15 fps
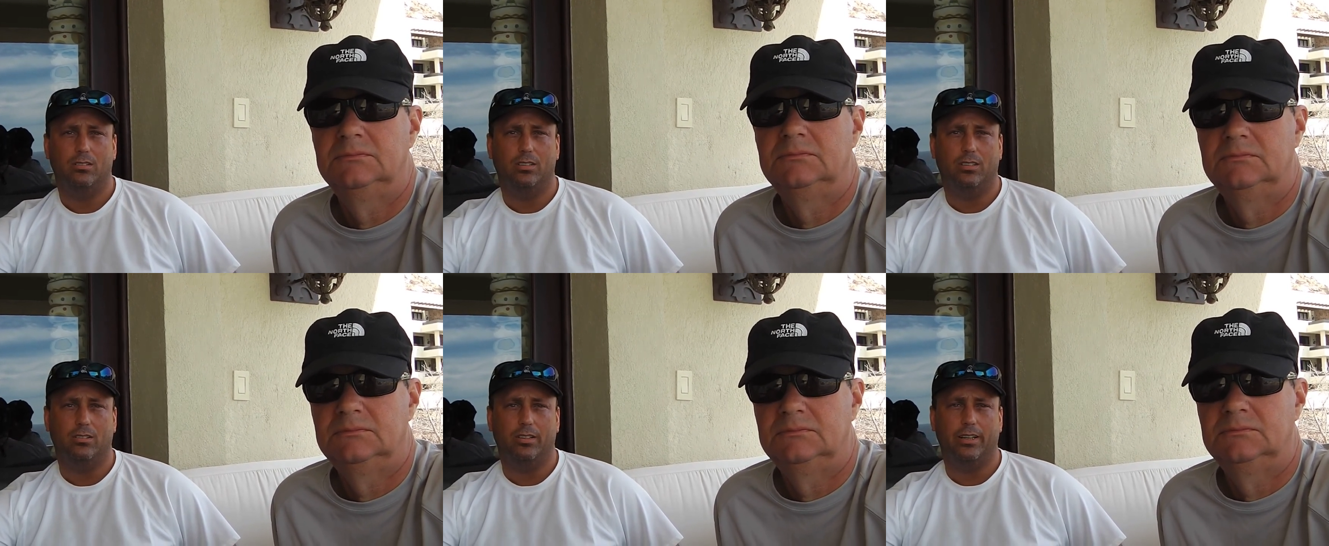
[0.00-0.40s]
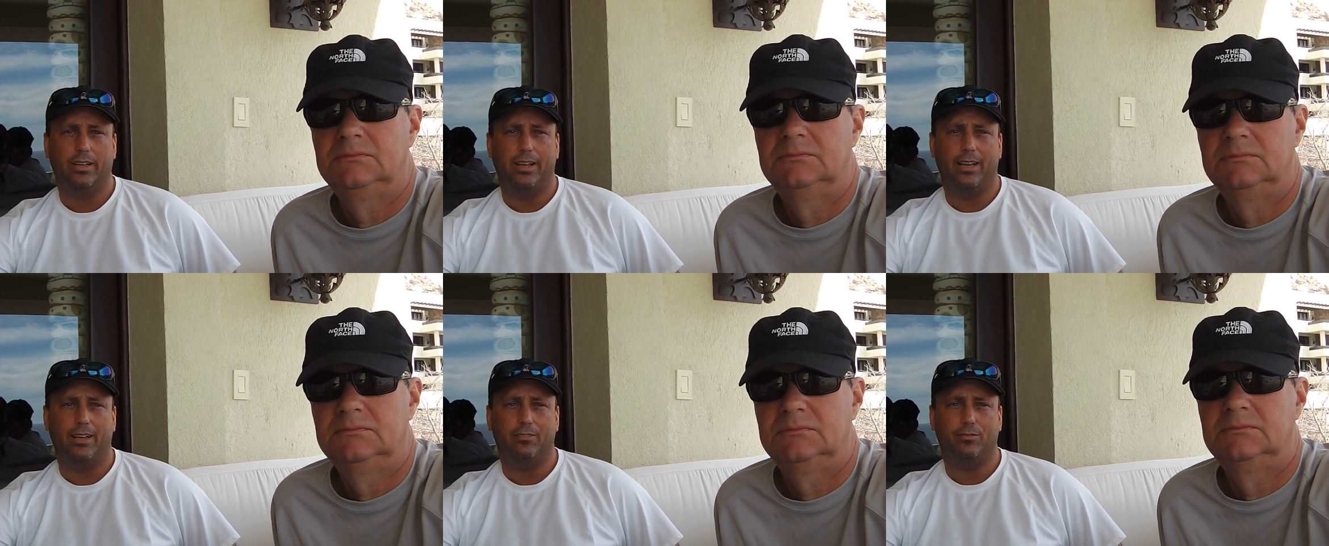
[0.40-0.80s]
Speaker 1: you know, get a
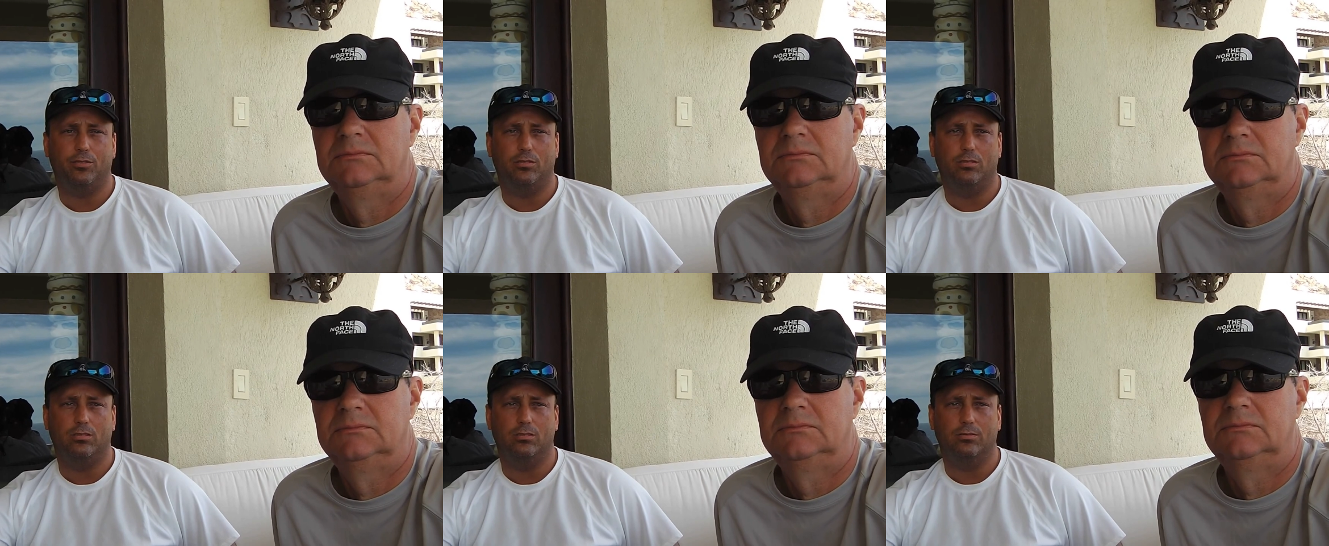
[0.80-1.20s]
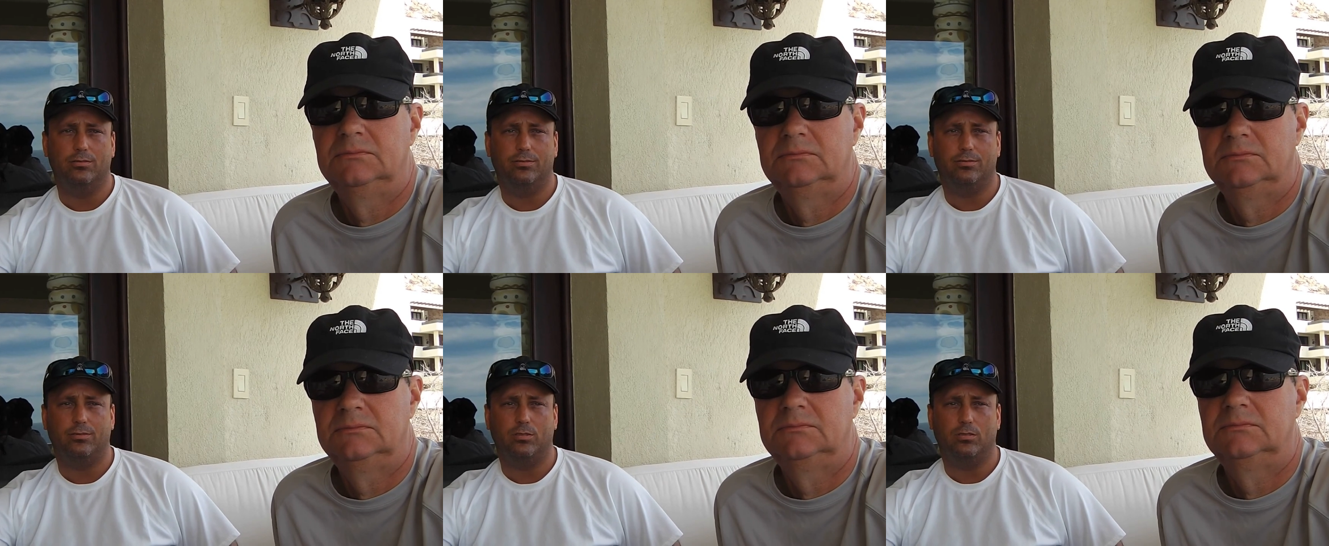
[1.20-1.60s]
handful
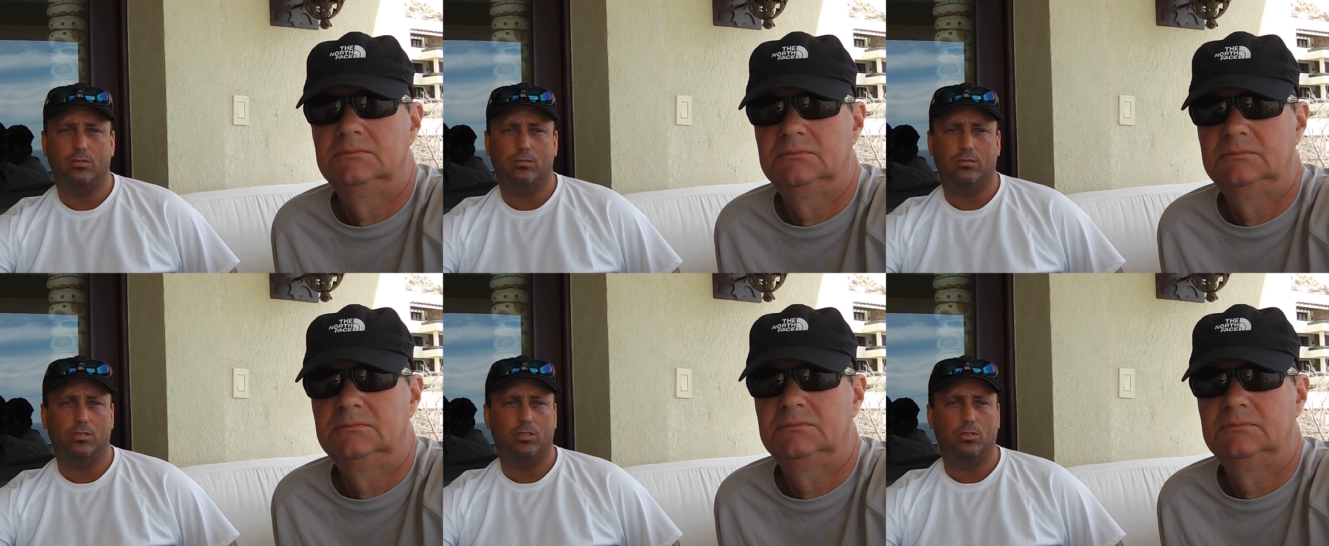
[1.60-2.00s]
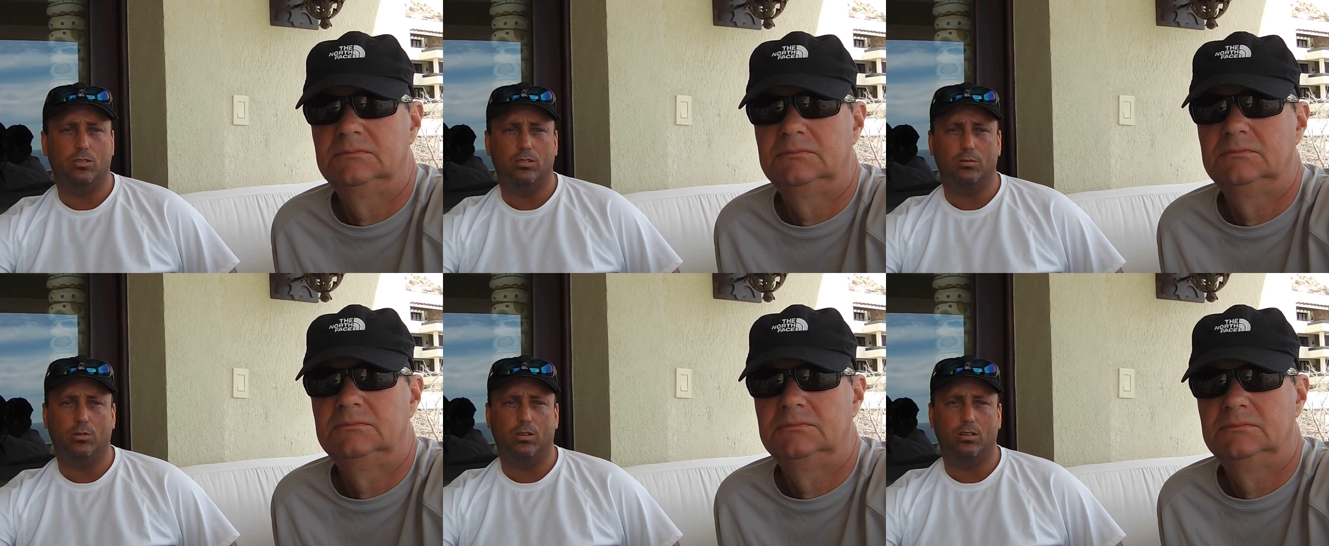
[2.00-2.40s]
of or an
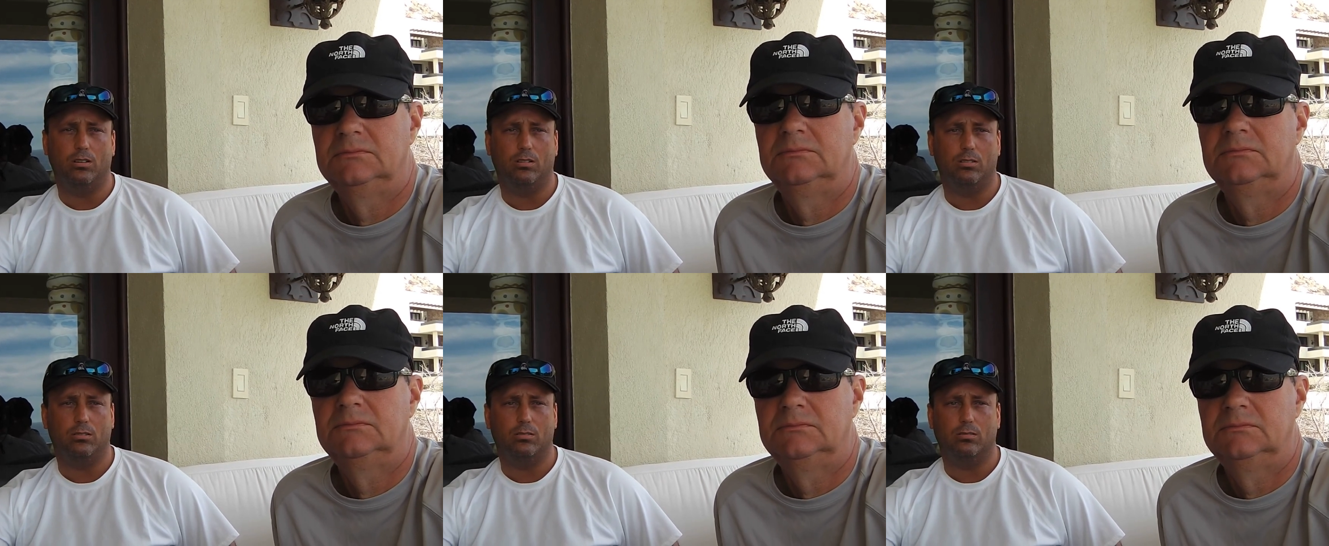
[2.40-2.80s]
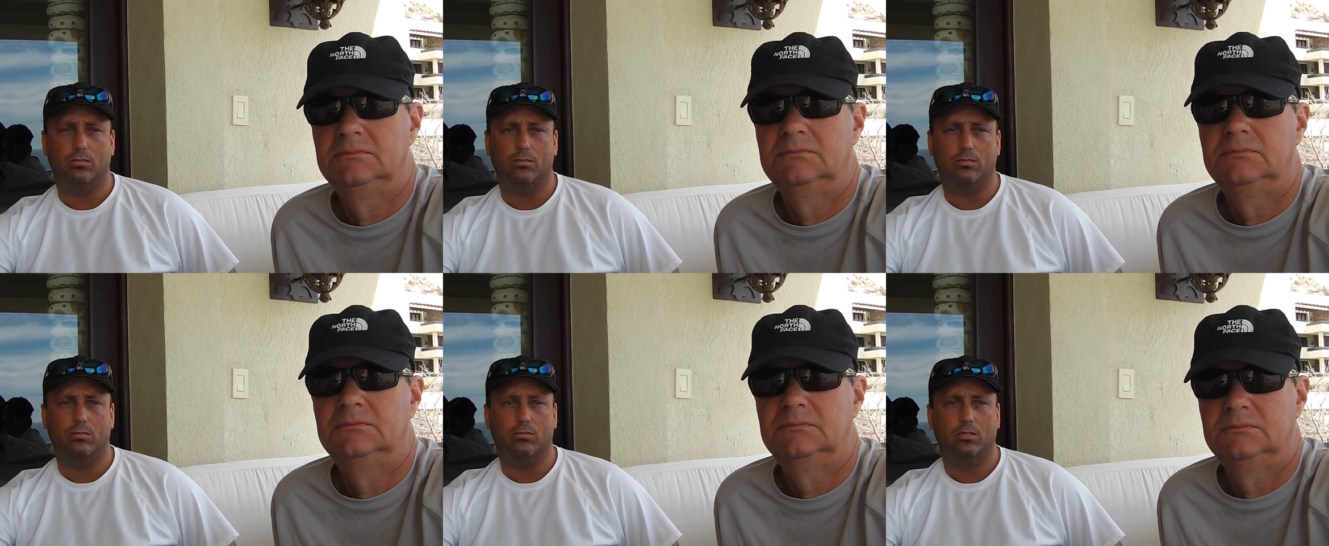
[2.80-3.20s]
olive bar
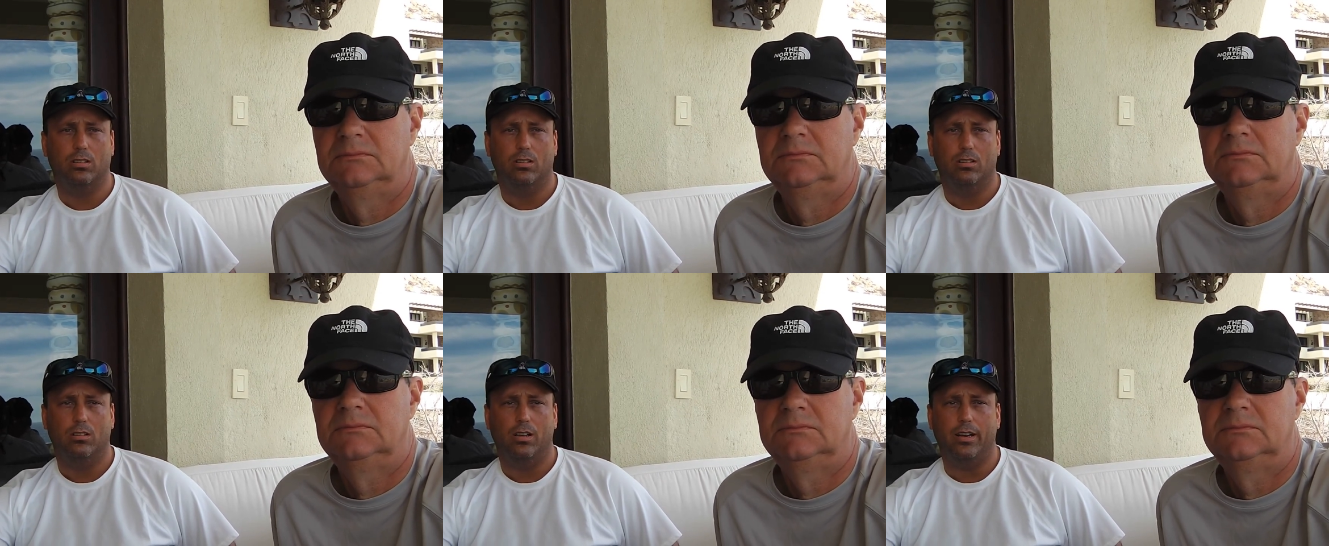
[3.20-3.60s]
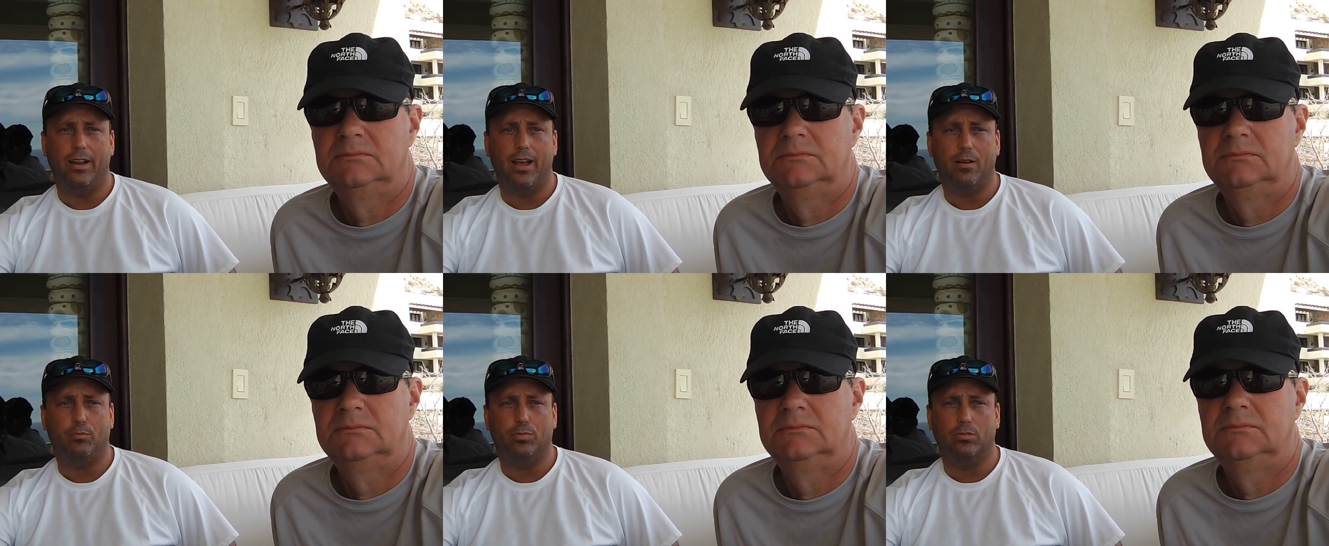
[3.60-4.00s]
or an
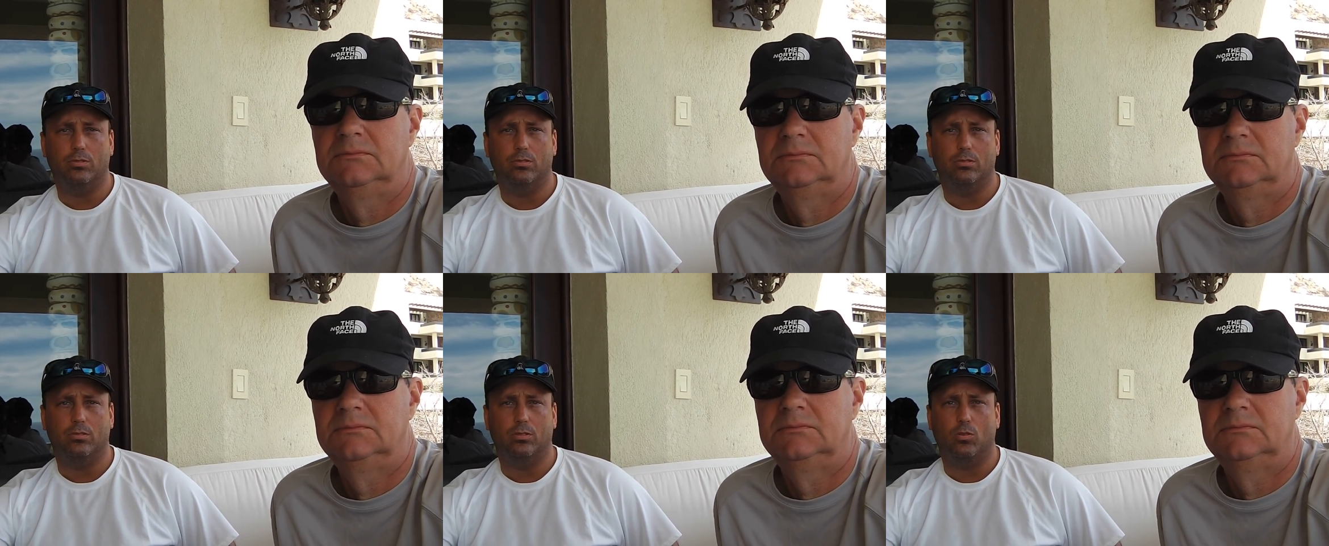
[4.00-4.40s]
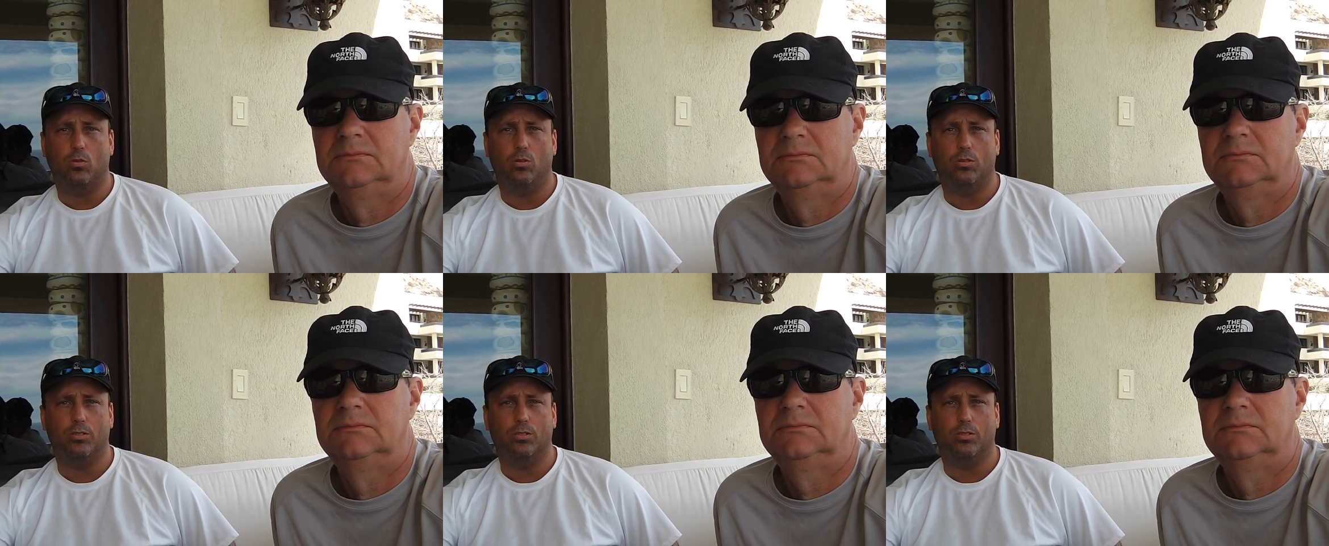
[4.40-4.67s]
apple or an